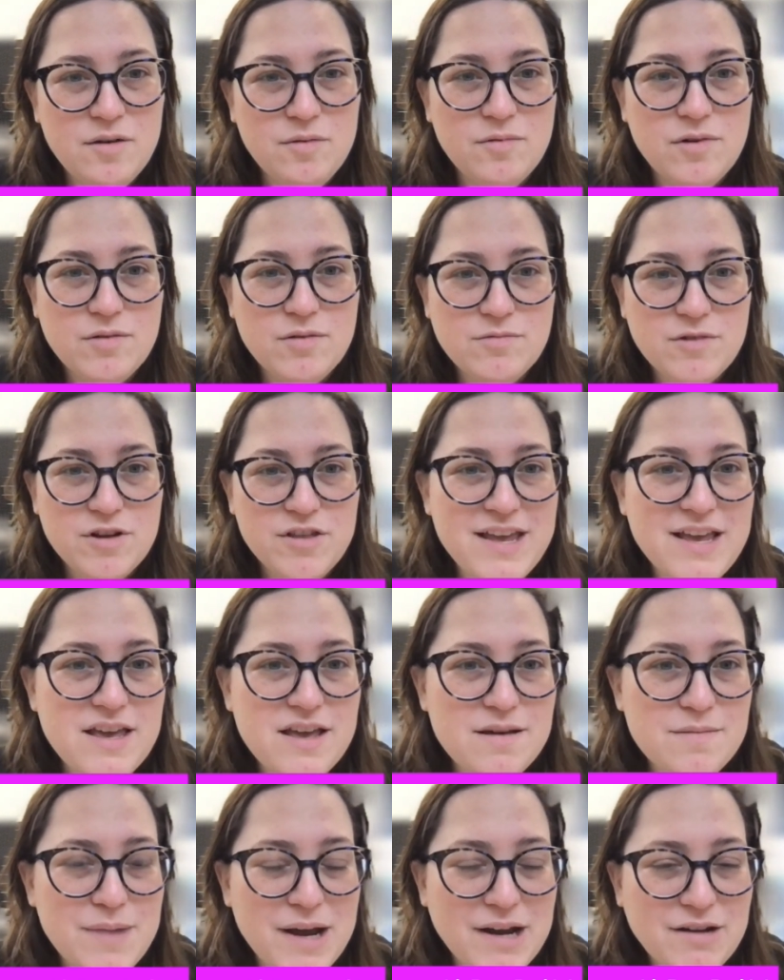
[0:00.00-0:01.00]
When we're
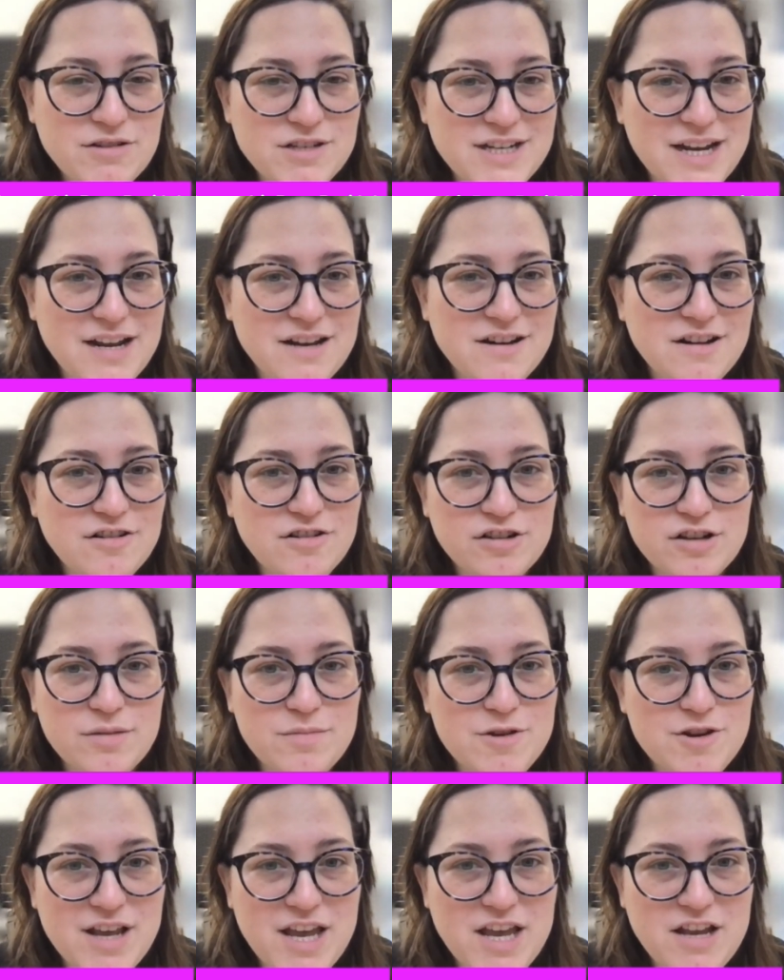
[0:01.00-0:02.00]
thinking about technical
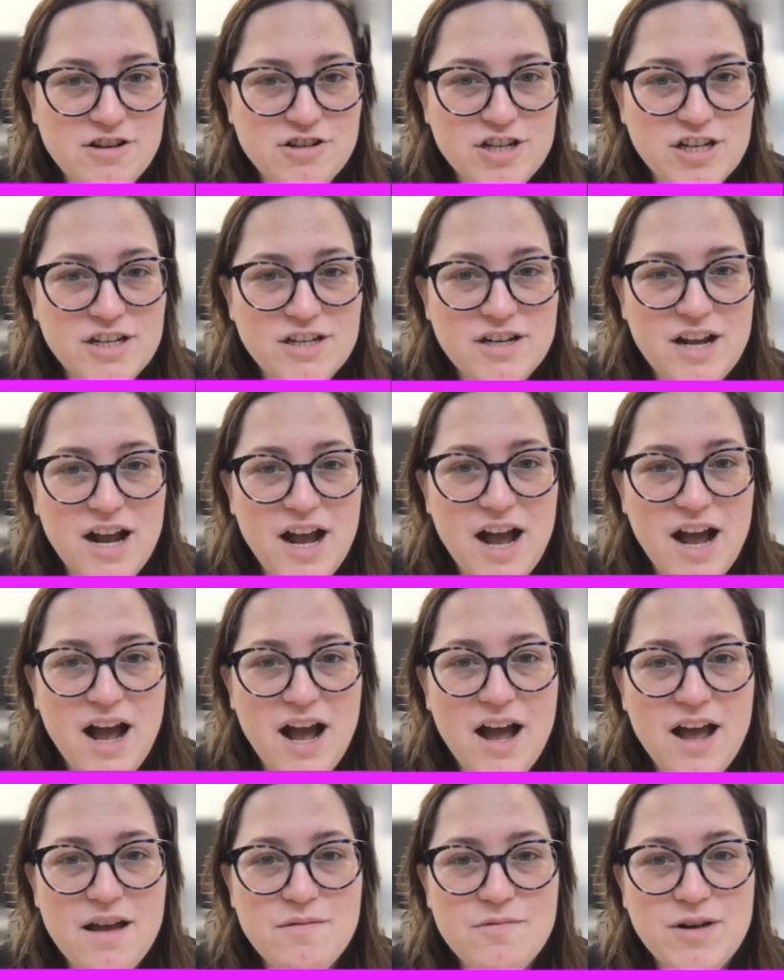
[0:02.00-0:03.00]
communication,
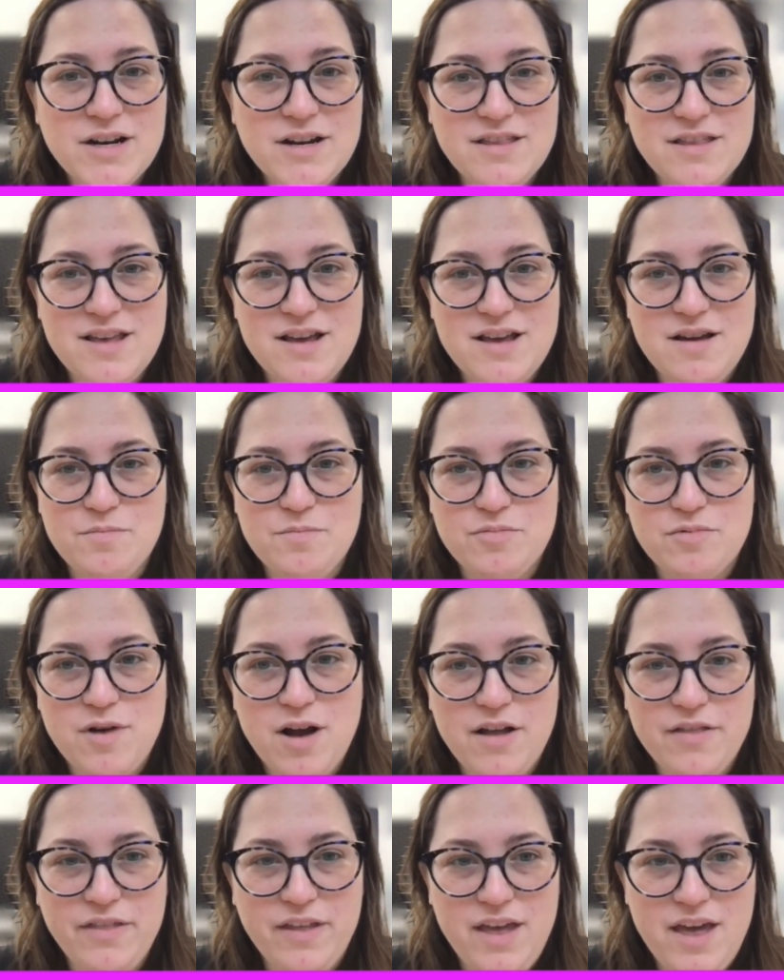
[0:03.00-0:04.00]
I want to think
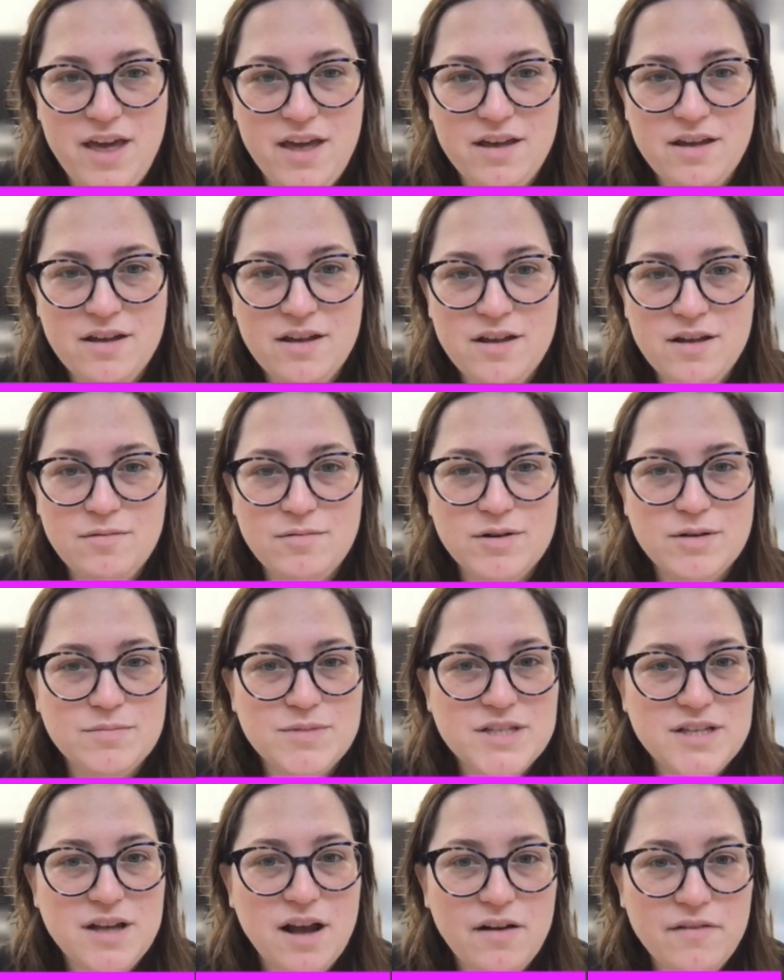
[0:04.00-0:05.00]
broadly. When I'm
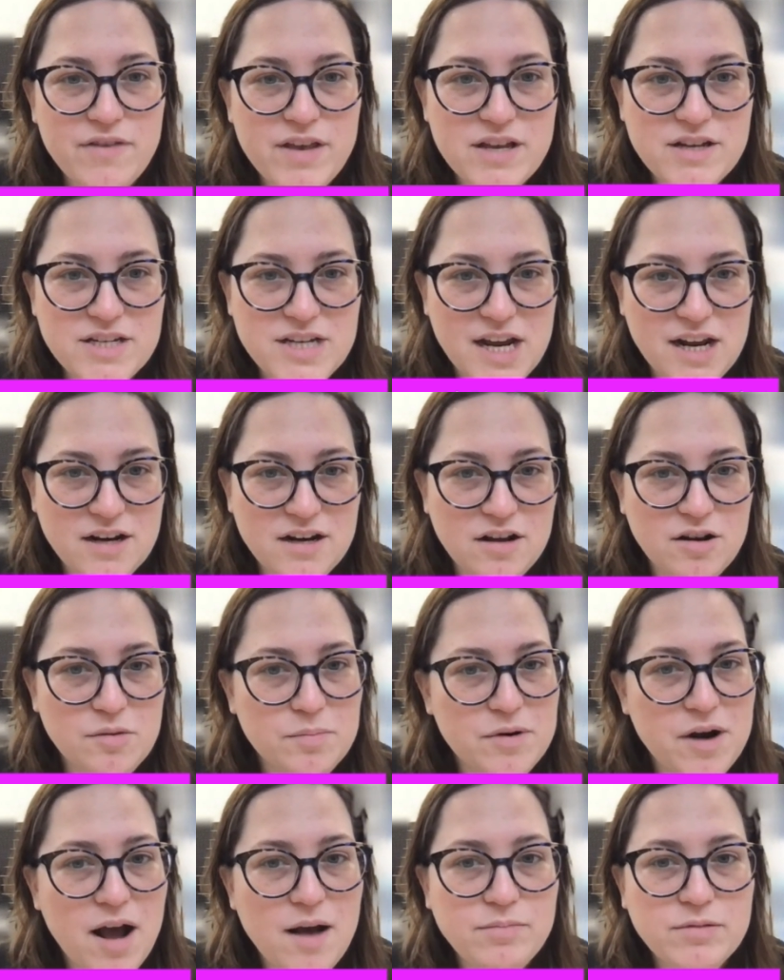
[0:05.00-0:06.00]
solving a technical
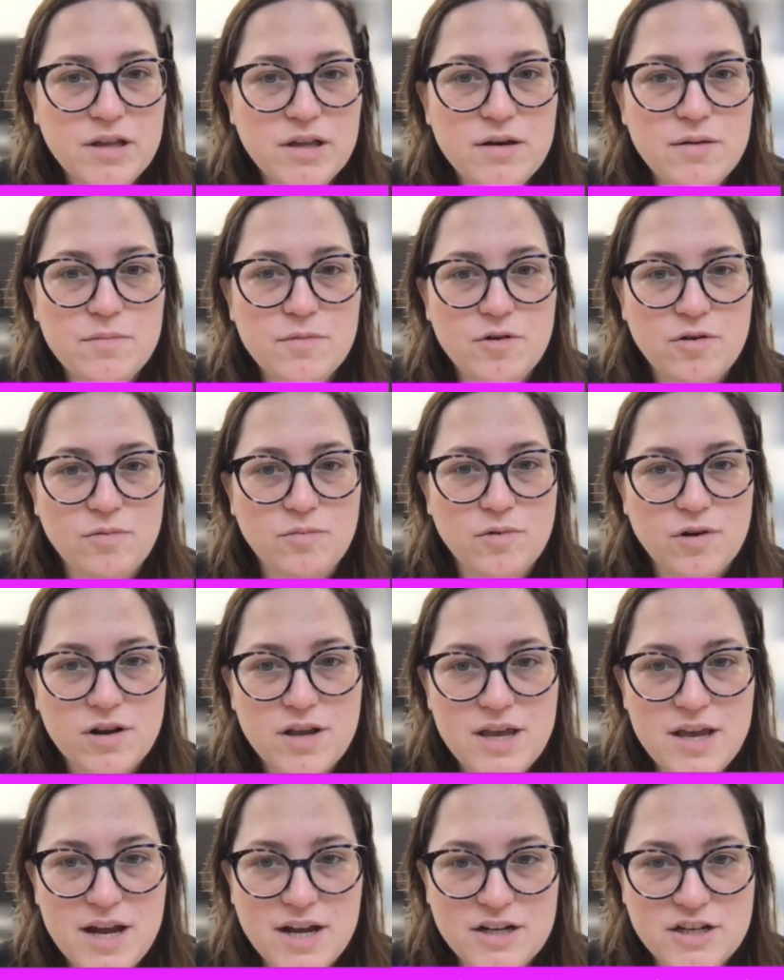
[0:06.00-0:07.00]
problem or
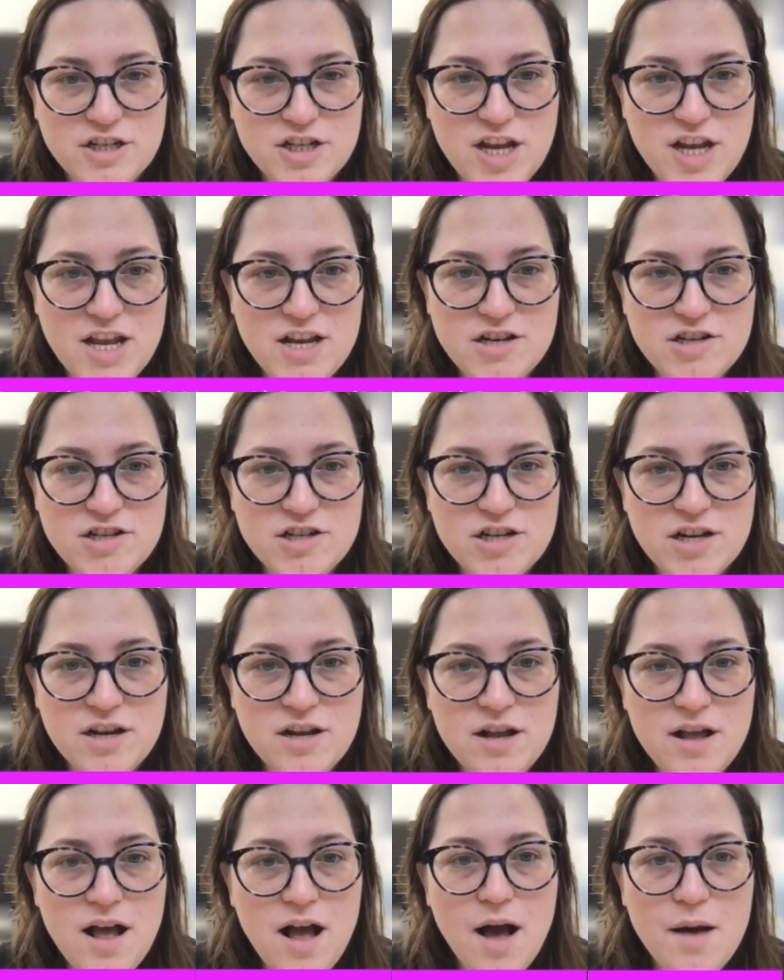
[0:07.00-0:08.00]
working on a change,
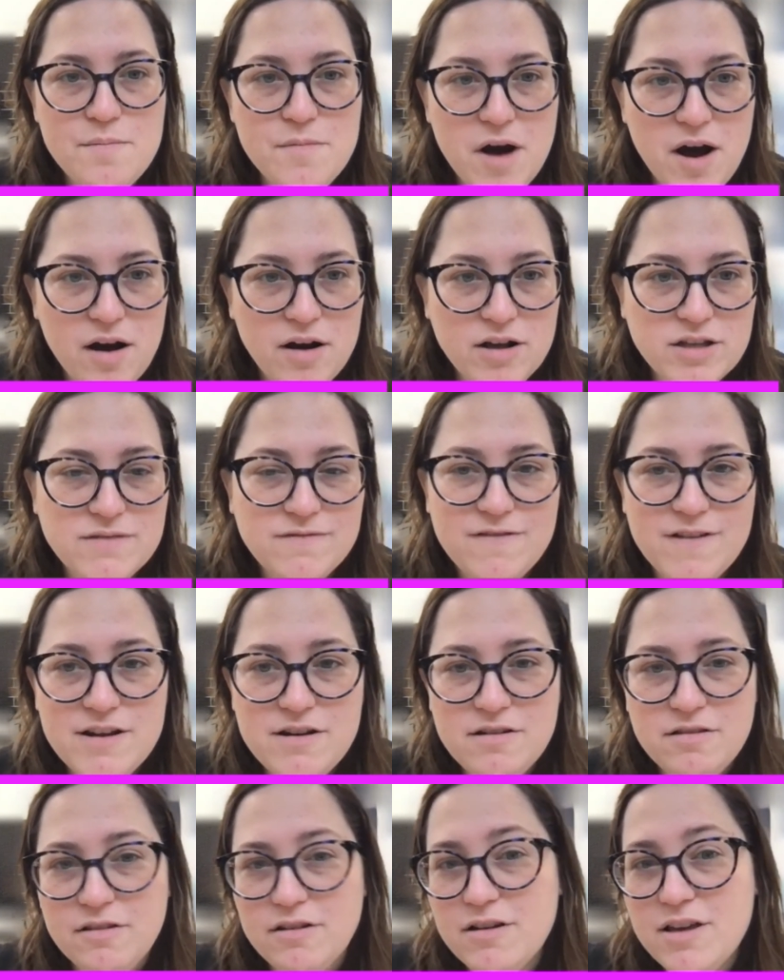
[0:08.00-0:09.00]
I'm
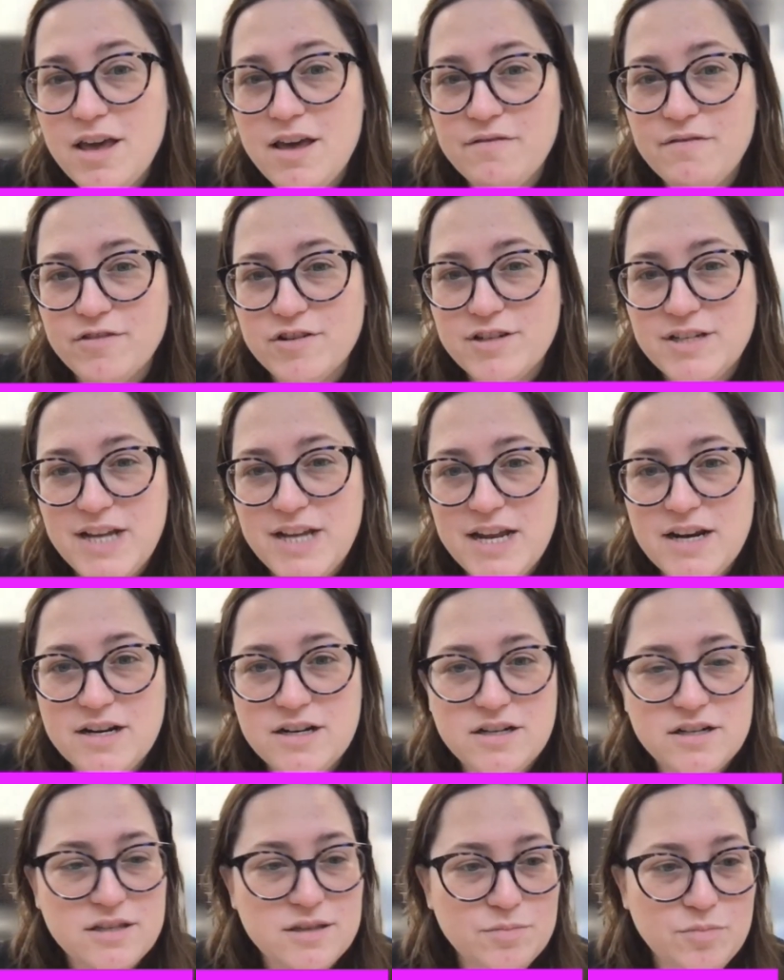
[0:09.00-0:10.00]
often looking for data
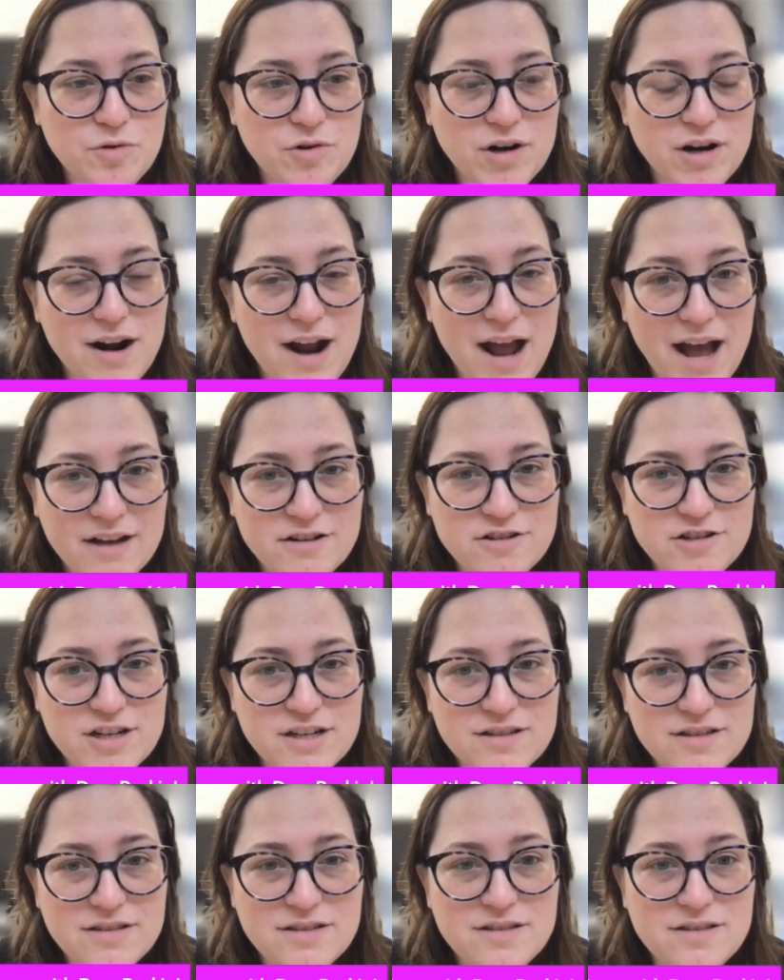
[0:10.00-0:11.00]
to support our
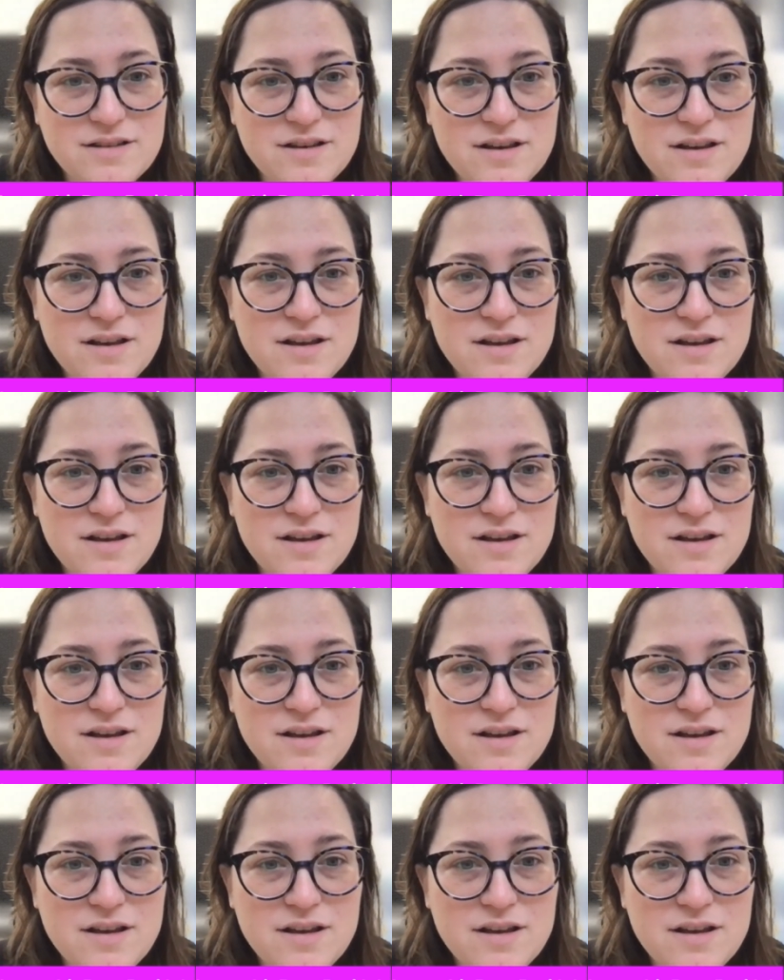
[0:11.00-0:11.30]
actions.